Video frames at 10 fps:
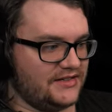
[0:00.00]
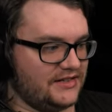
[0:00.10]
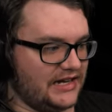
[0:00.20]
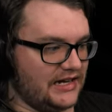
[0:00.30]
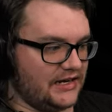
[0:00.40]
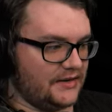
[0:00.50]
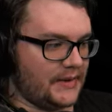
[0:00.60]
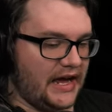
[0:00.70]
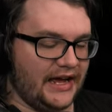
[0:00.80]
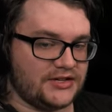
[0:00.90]
Um,
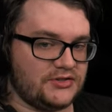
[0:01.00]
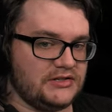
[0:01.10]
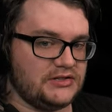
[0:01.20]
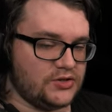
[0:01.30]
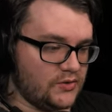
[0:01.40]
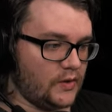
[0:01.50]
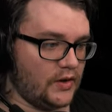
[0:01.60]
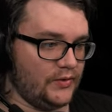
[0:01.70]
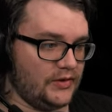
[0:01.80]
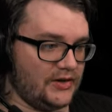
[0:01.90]
I actually do
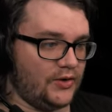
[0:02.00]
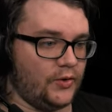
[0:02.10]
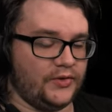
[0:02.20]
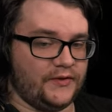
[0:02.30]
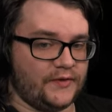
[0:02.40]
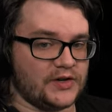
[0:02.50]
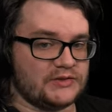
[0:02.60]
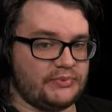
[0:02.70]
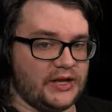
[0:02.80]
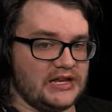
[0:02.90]
uh, hold the
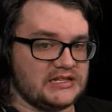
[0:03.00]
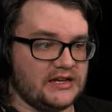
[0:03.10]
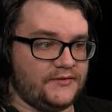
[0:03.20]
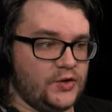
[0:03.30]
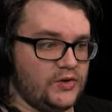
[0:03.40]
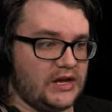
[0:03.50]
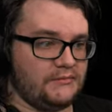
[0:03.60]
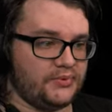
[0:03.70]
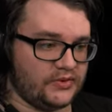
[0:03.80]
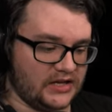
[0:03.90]
first place of New Game
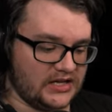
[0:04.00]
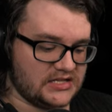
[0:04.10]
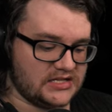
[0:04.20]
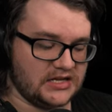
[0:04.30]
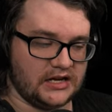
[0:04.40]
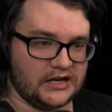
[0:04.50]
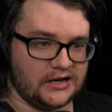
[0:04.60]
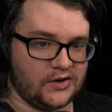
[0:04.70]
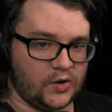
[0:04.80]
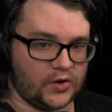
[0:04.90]
Plus uh,
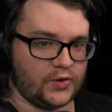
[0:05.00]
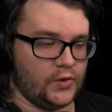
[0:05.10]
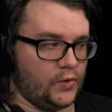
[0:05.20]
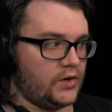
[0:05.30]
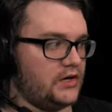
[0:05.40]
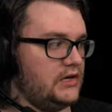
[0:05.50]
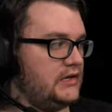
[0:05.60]
Hardcore.